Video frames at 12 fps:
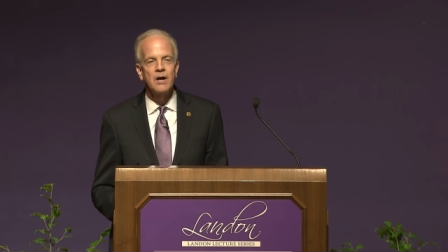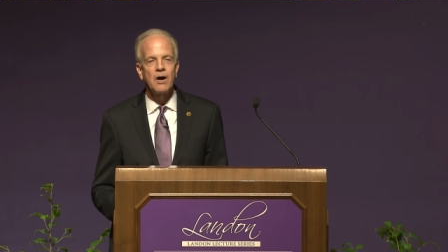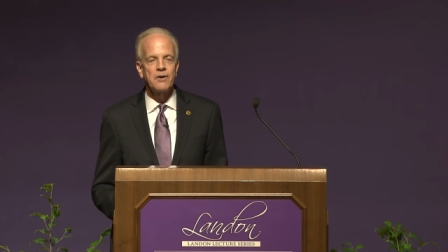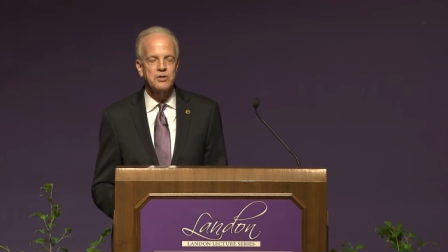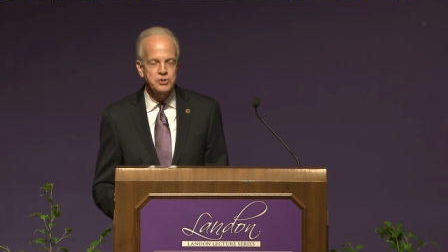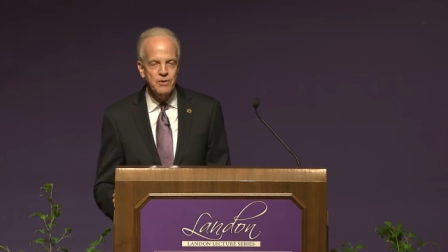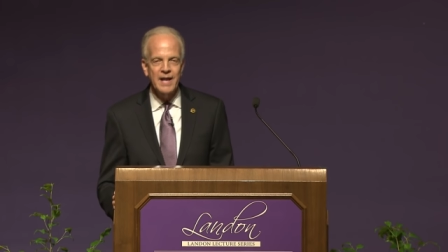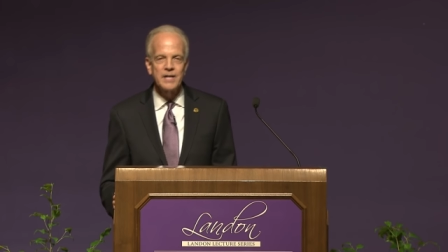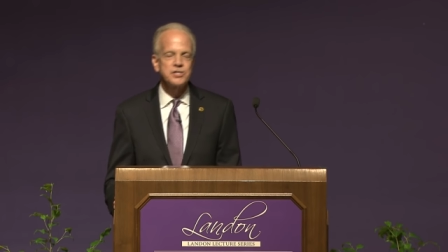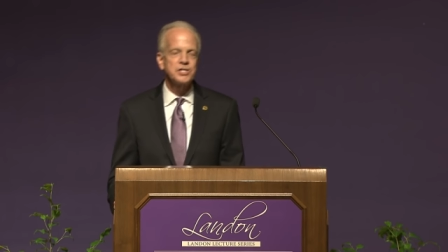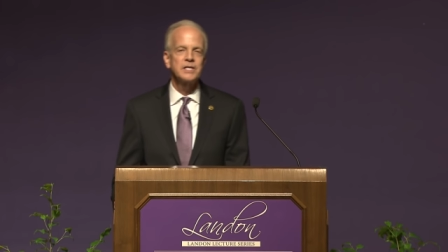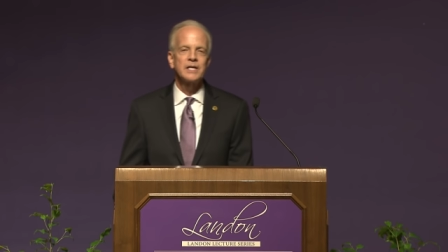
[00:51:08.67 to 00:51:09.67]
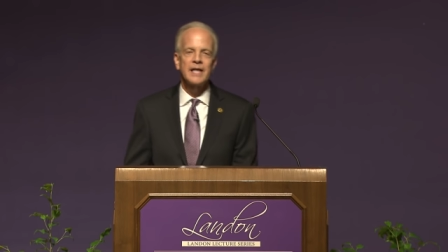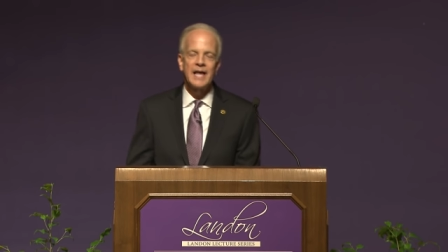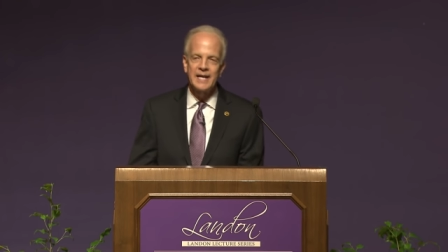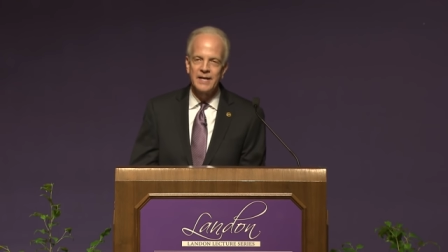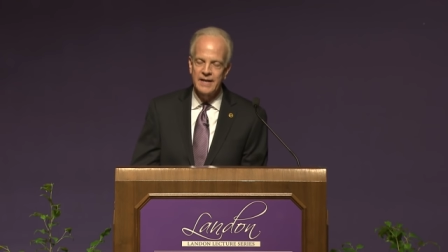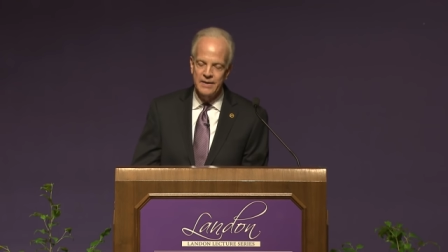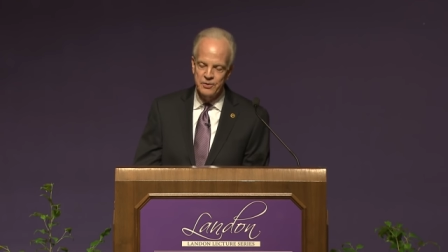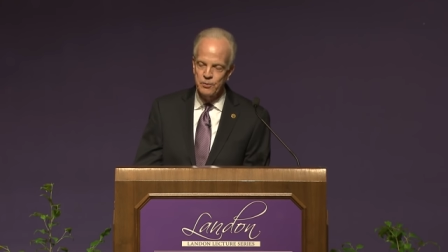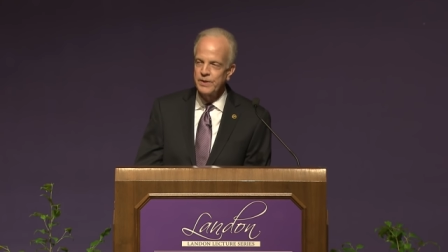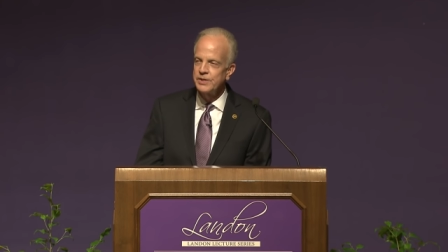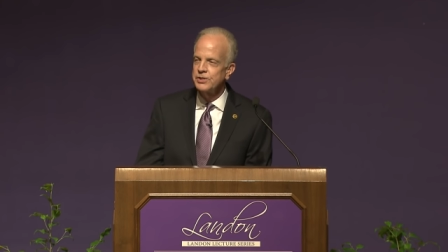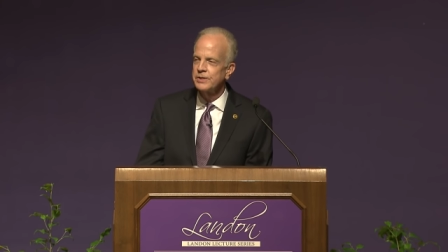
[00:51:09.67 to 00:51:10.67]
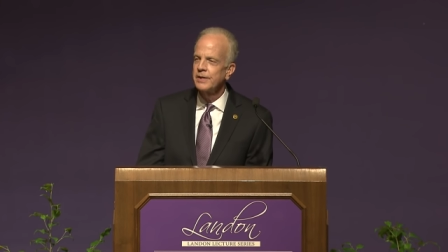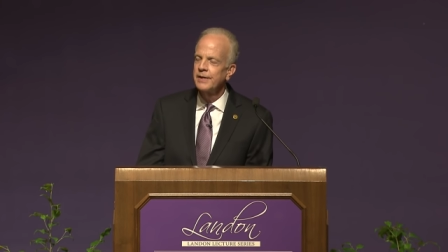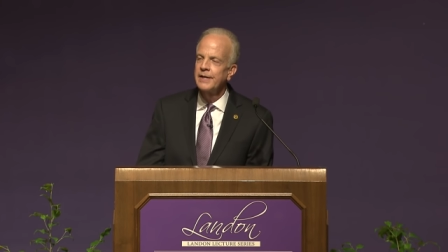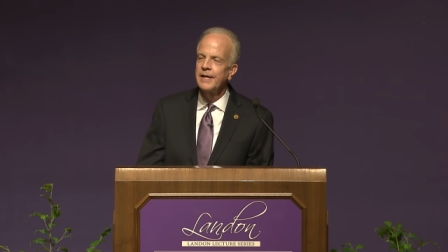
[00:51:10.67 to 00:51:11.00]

on our strategy and in the region.